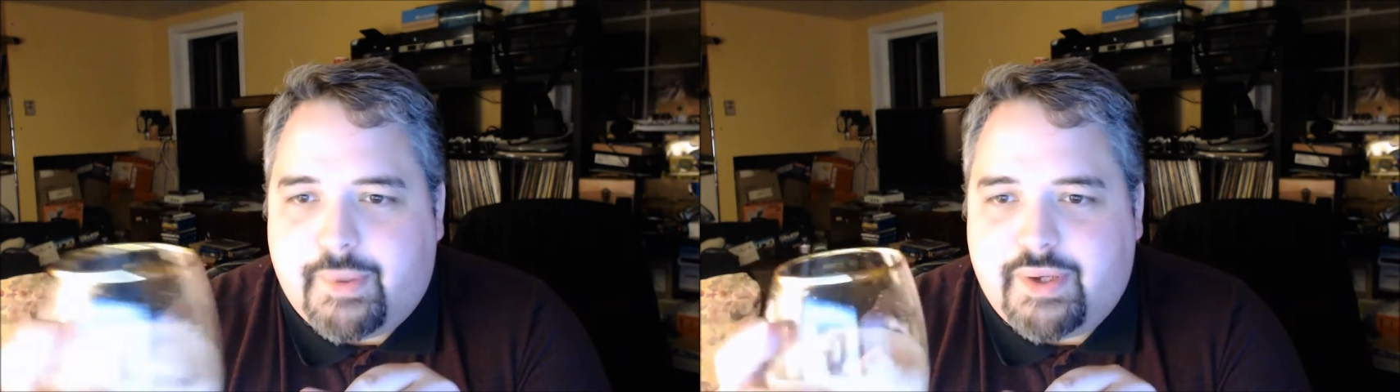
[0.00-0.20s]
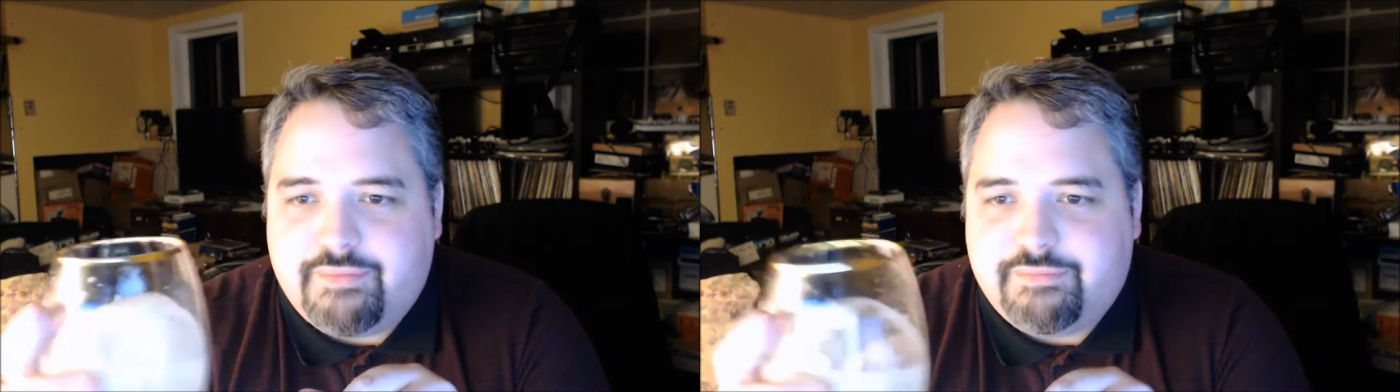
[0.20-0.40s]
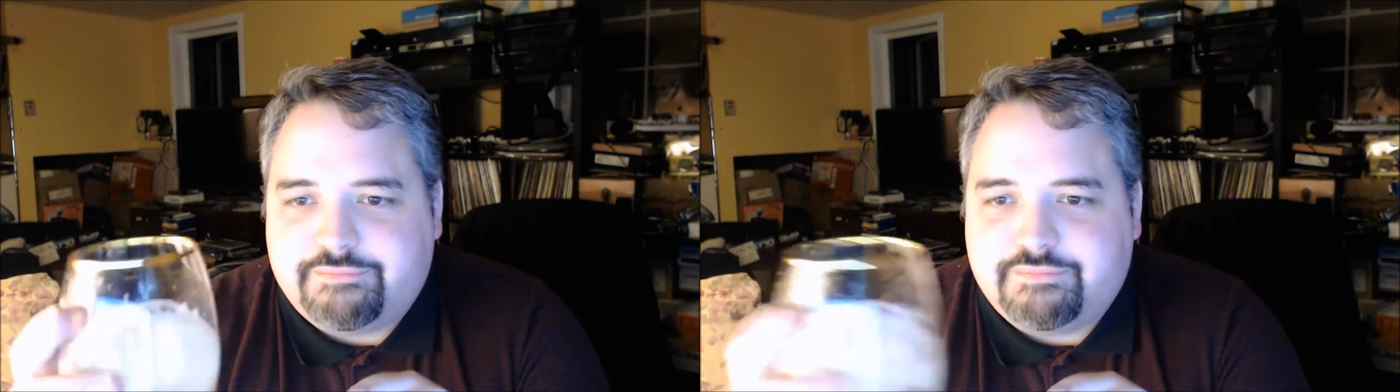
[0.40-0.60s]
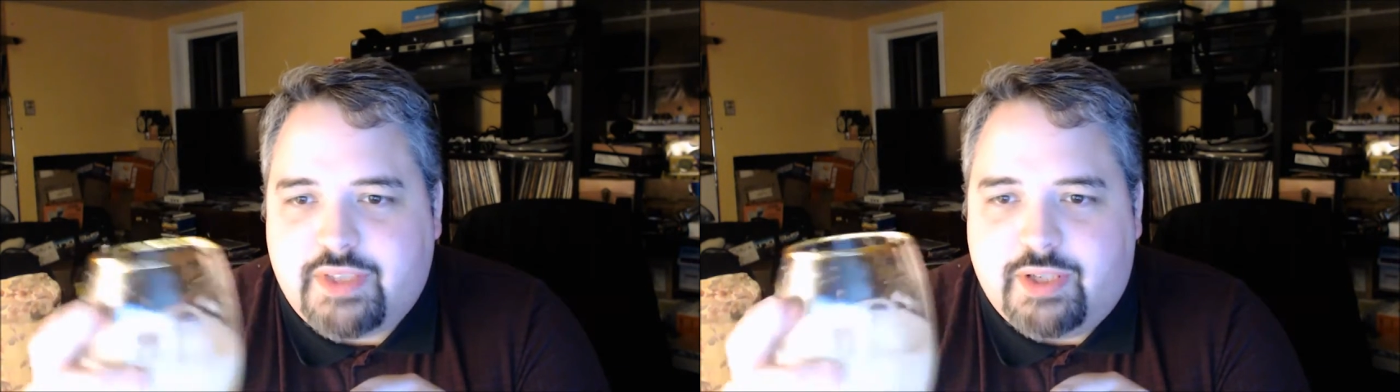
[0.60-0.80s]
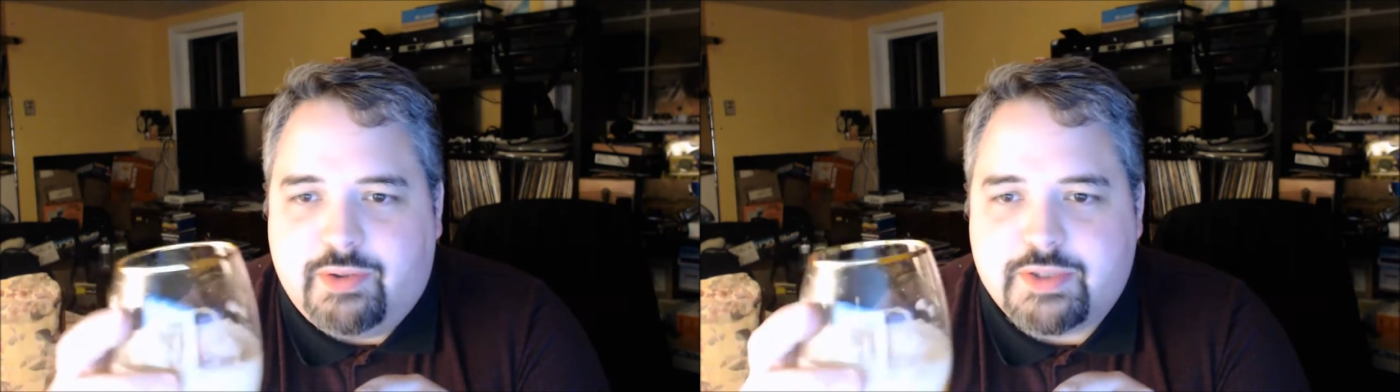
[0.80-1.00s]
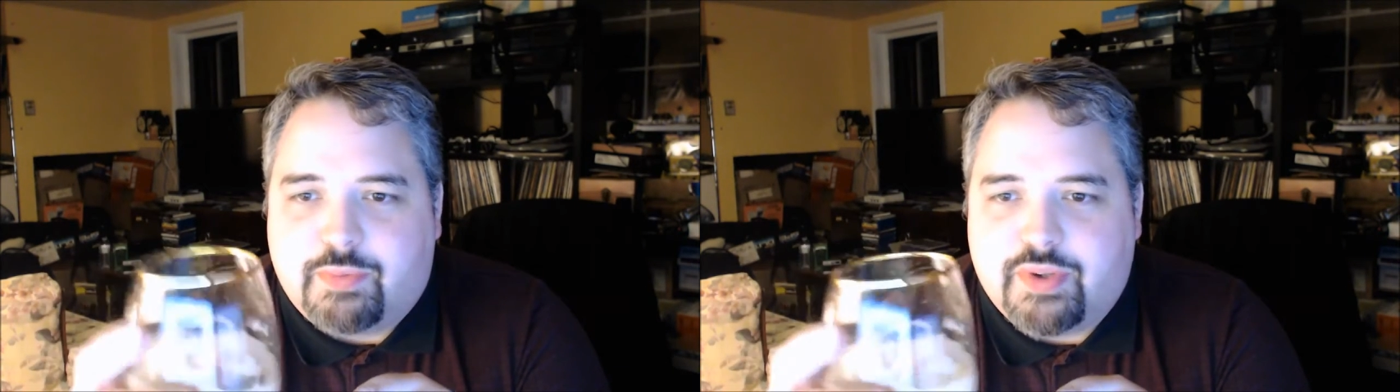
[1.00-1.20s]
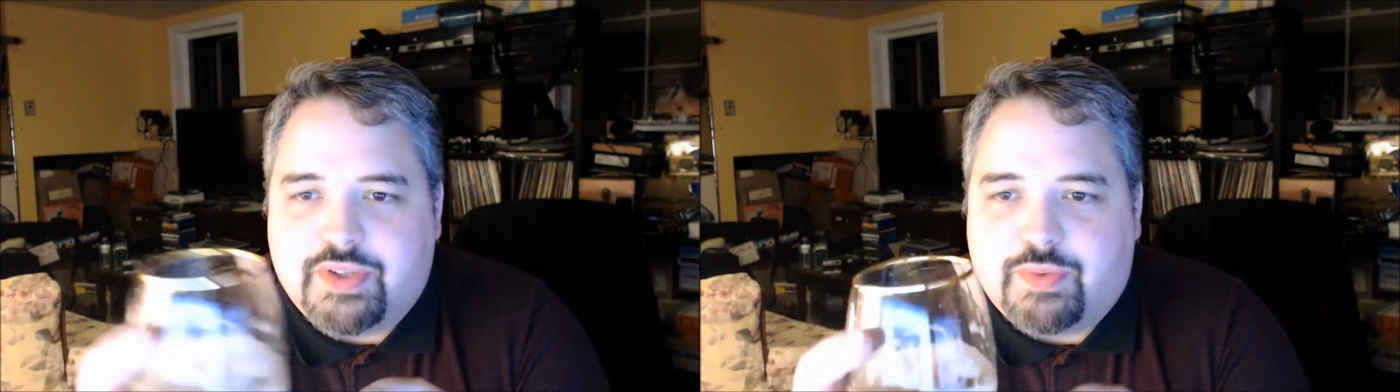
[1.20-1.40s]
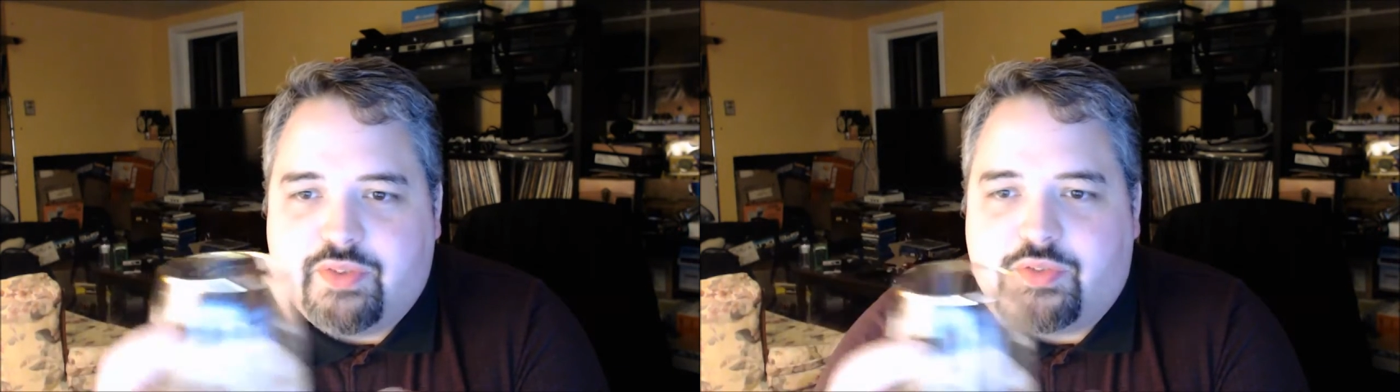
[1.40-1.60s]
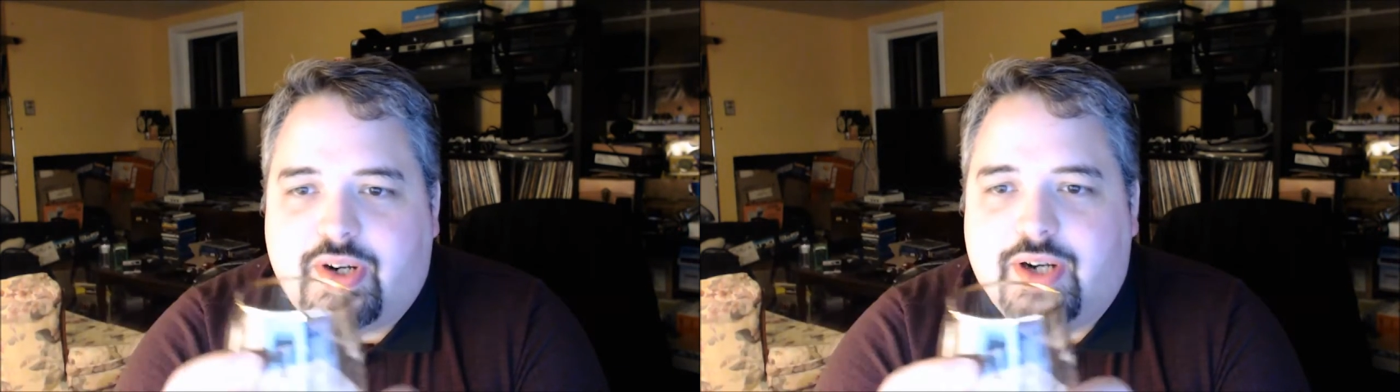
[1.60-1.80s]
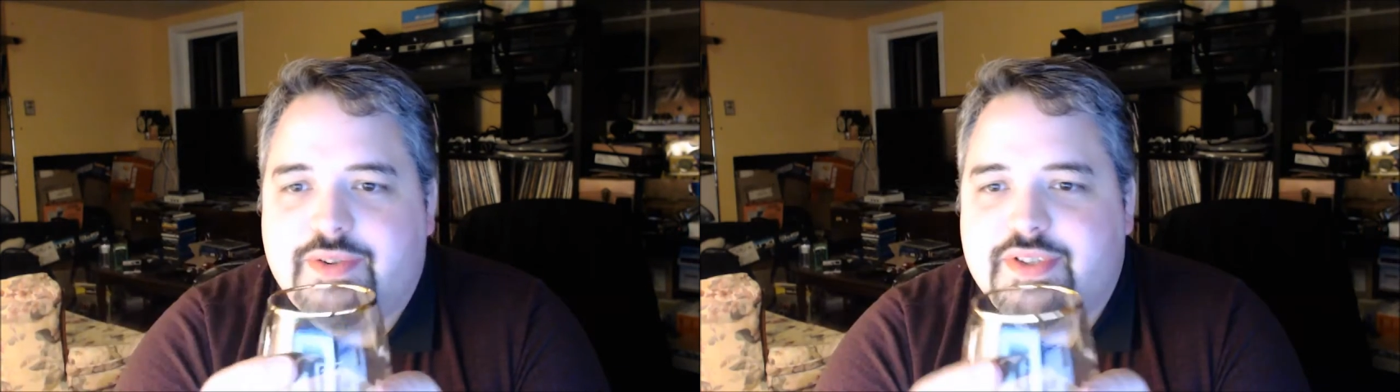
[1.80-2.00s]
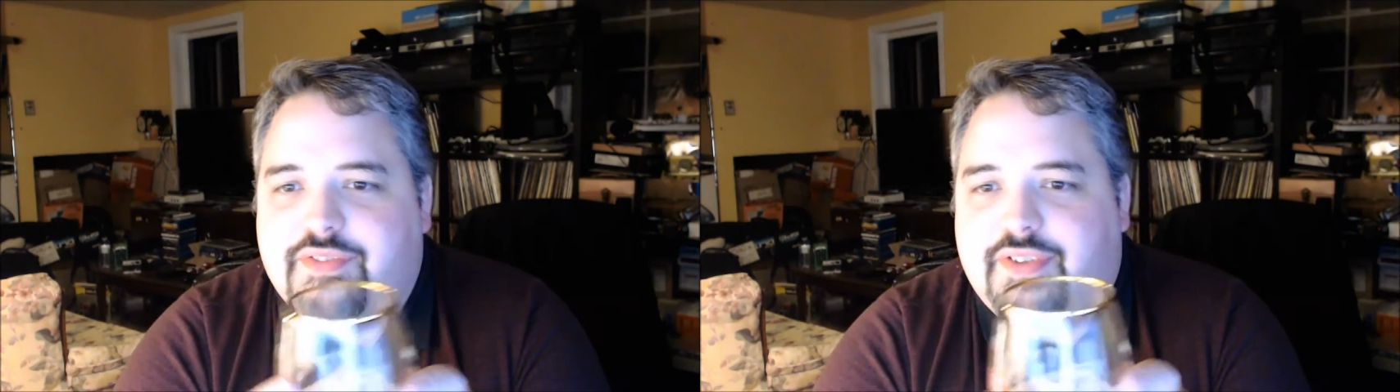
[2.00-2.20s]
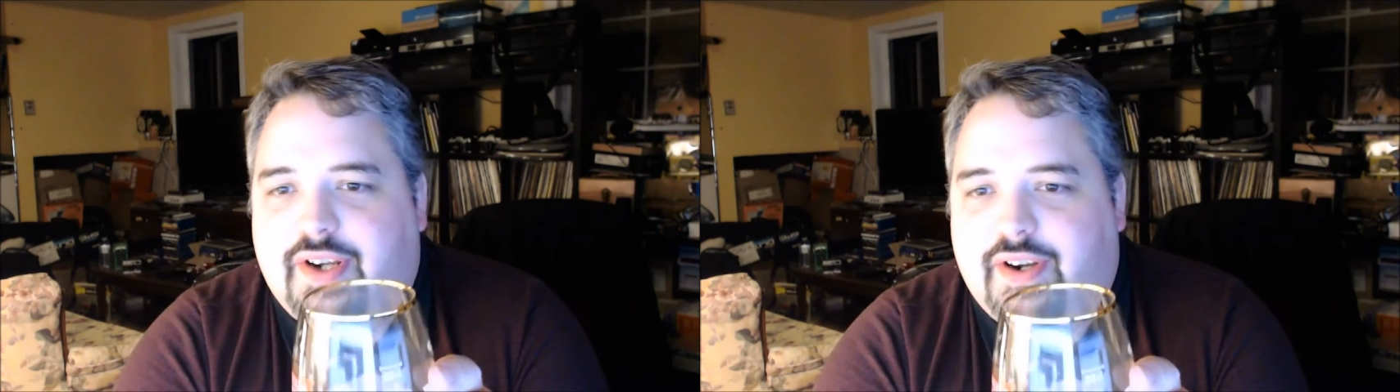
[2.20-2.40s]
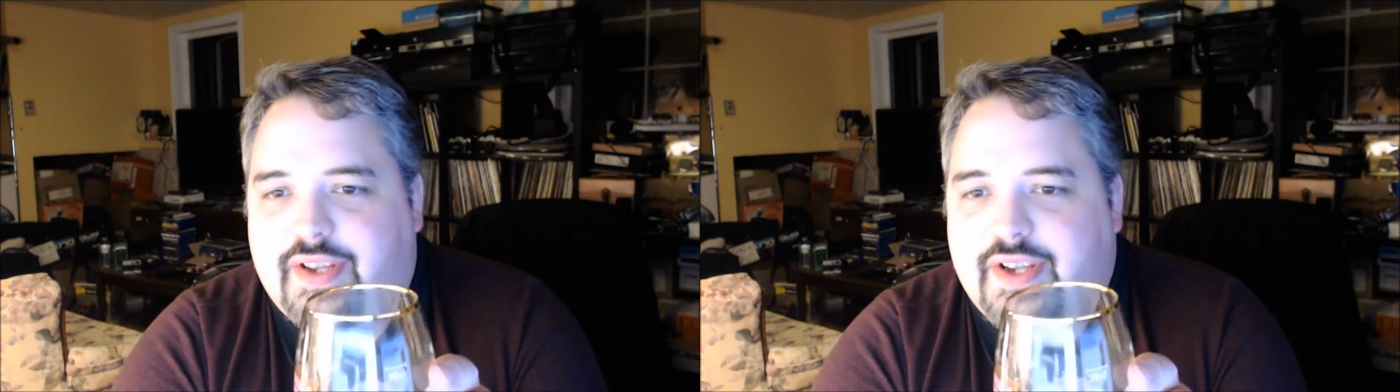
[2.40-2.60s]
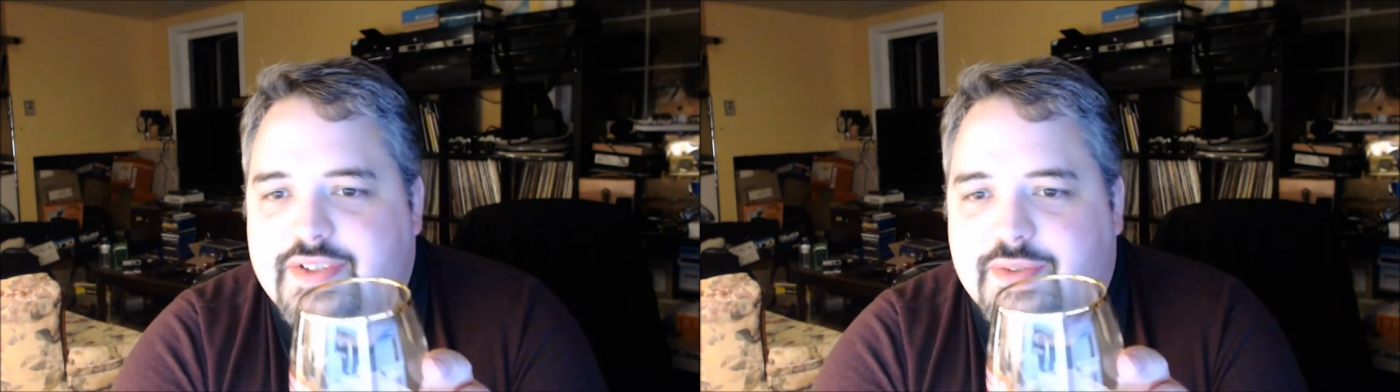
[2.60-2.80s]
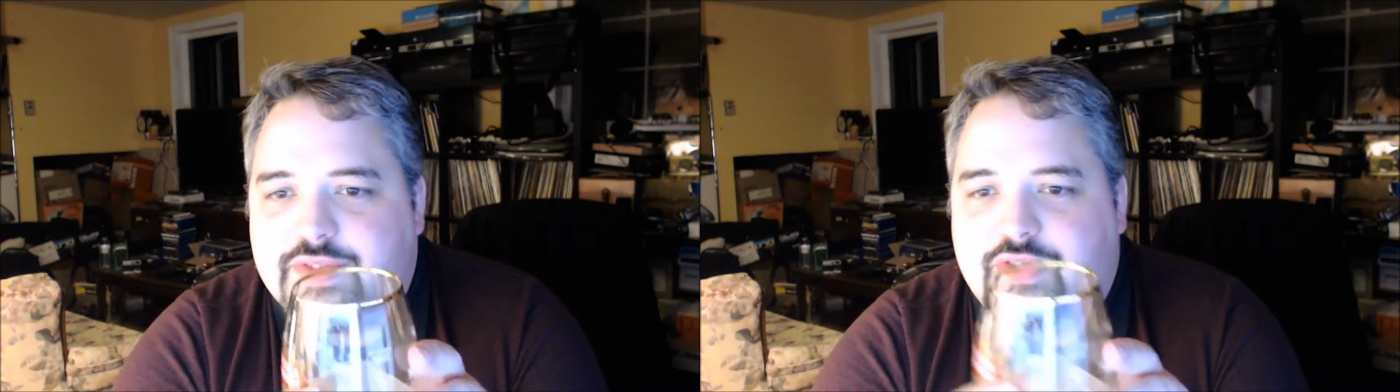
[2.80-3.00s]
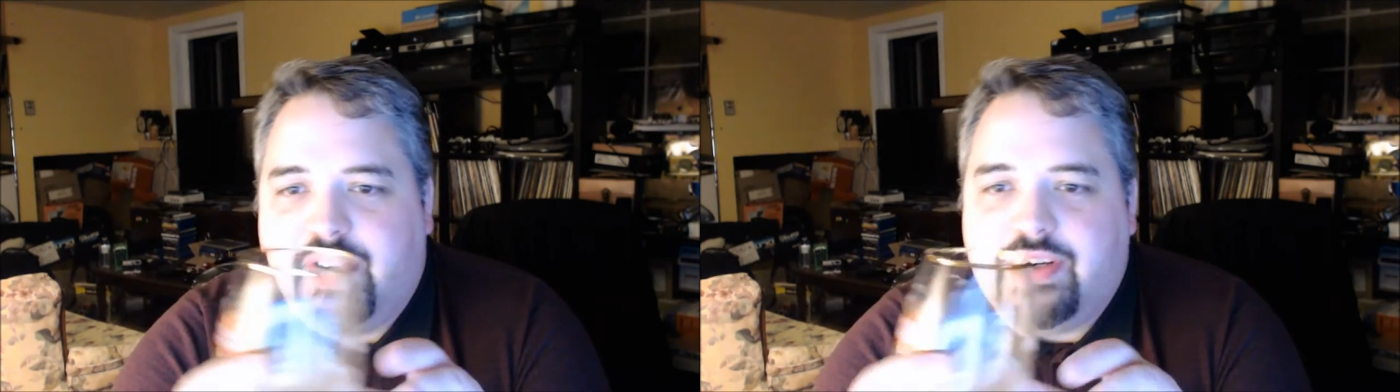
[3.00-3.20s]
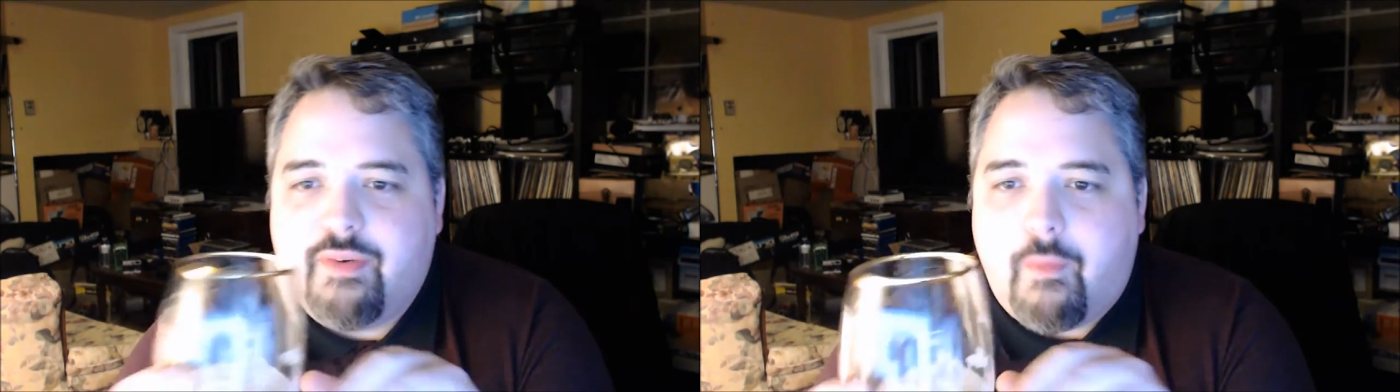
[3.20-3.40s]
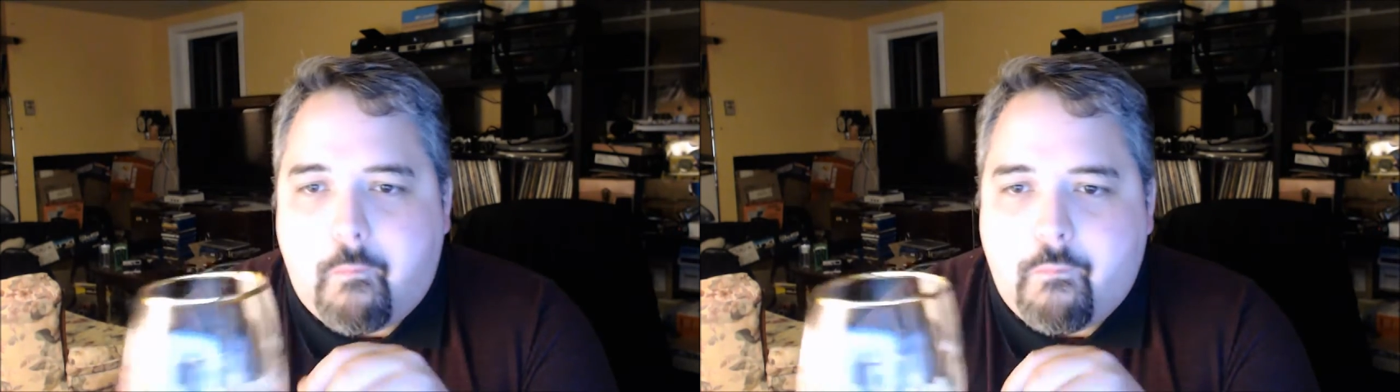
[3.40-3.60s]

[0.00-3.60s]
but, you know, it's more than 24 hours after air date, so it's fair.